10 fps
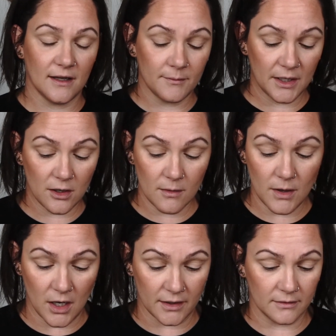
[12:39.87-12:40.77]
I mean, come
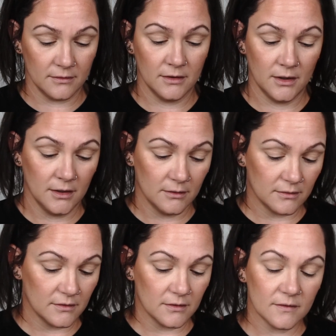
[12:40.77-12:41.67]
on.
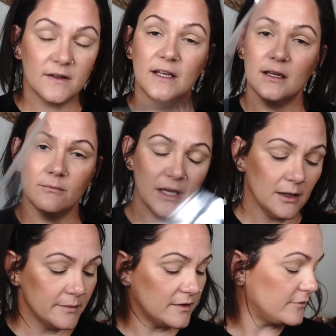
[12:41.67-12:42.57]
See,
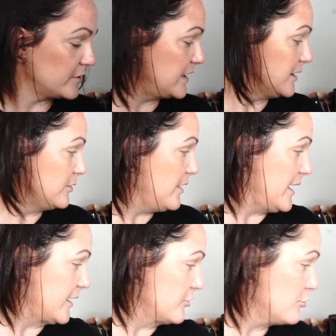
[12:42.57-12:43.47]
makeup stuff was getting a little
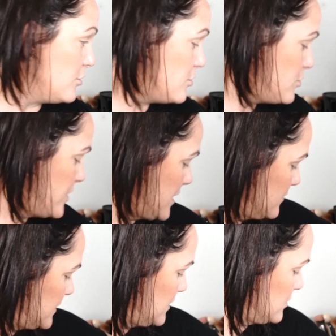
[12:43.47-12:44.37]
out of control and I
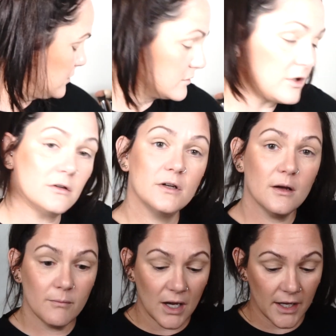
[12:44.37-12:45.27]
was getting all turned
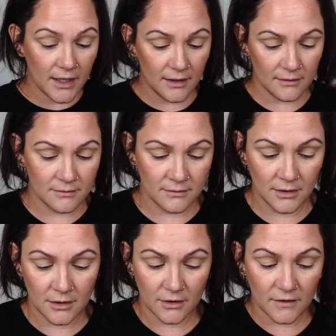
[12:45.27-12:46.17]
up by it.
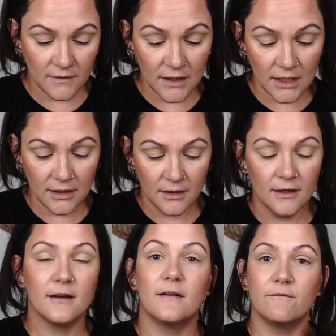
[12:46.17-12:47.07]
You see?
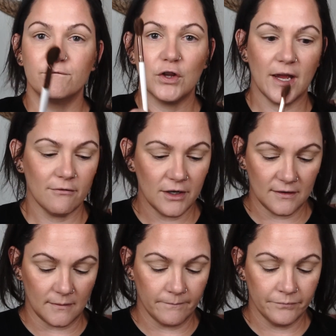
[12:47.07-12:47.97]
For that
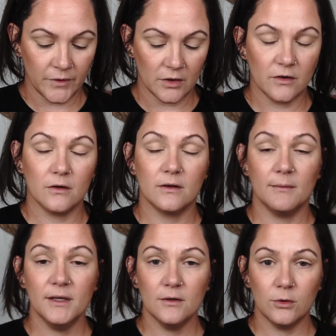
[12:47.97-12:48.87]
reason. So let
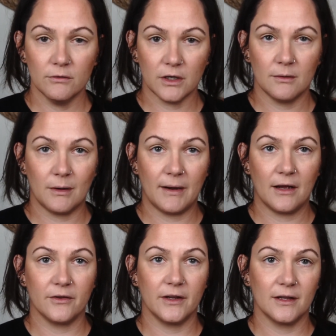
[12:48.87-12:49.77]
me quit running my
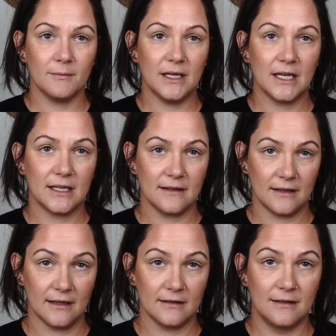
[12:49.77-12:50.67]
mouth and let me get into
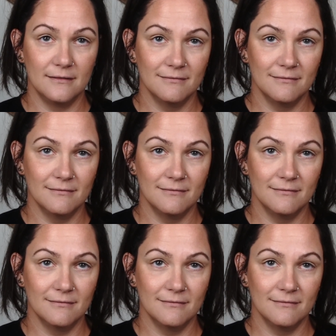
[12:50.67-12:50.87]
this.